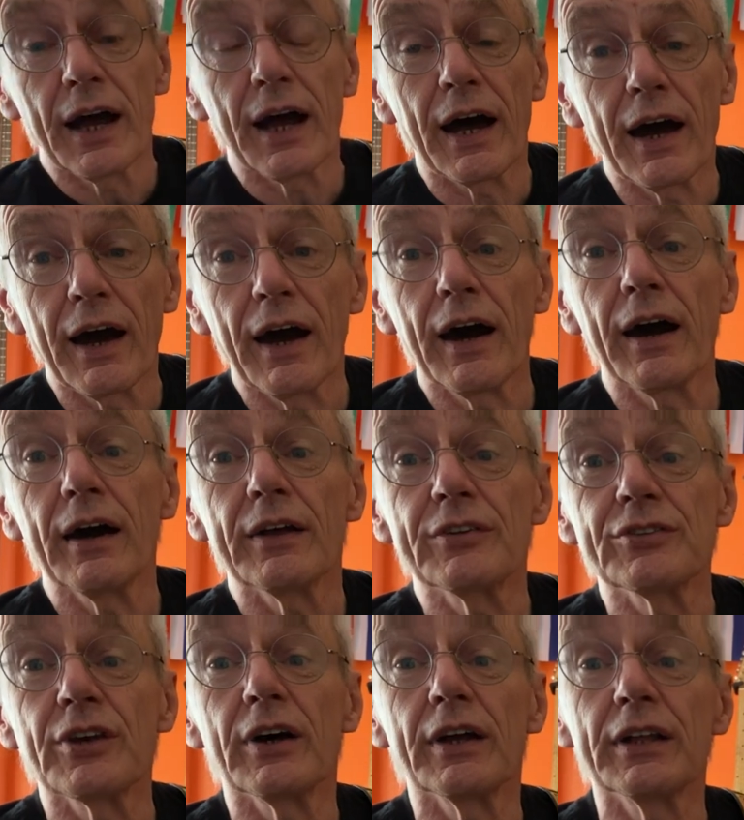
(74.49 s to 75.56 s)
Uh,
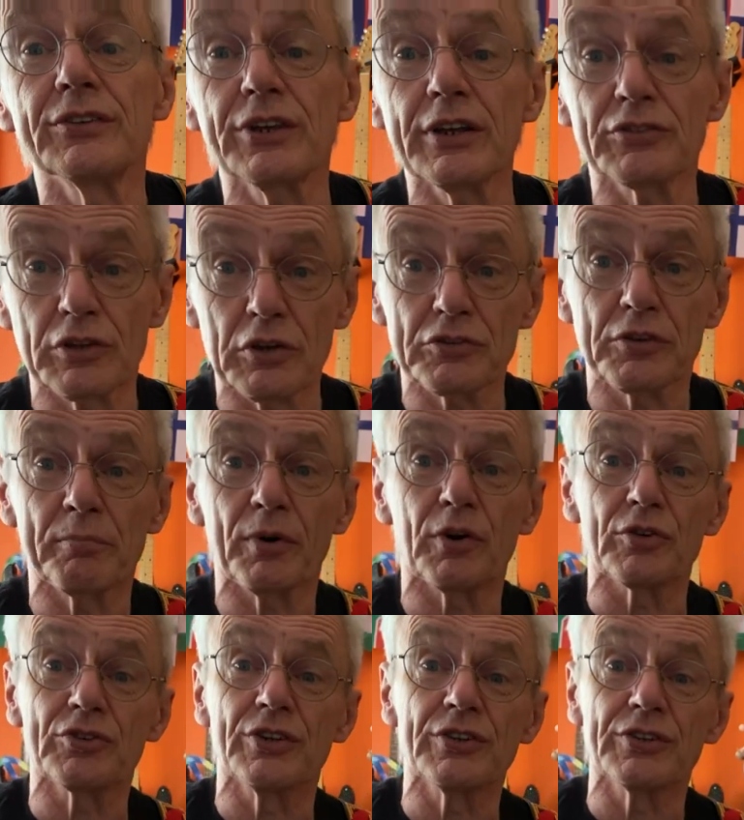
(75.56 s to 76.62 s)
so it ticks lots of
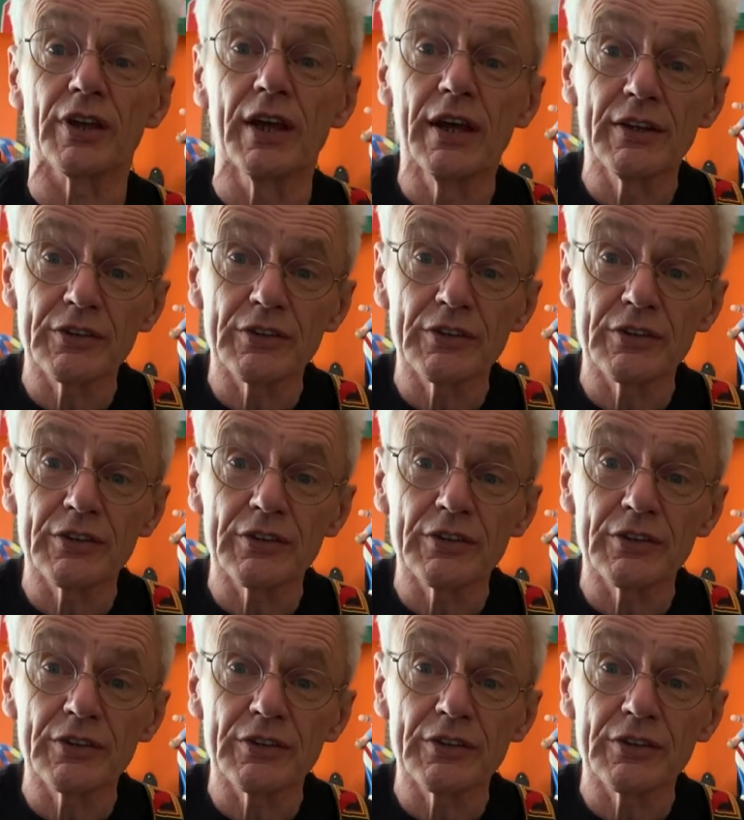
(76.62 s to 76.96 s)
boxes.